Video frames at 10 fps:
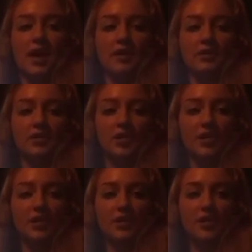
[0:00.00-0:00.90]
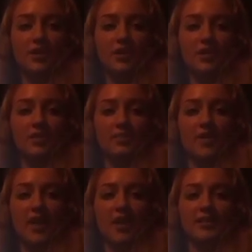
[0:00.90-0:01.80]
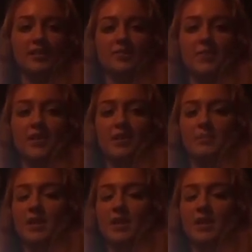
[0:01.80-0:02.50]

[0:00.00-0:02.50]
energy, and feeding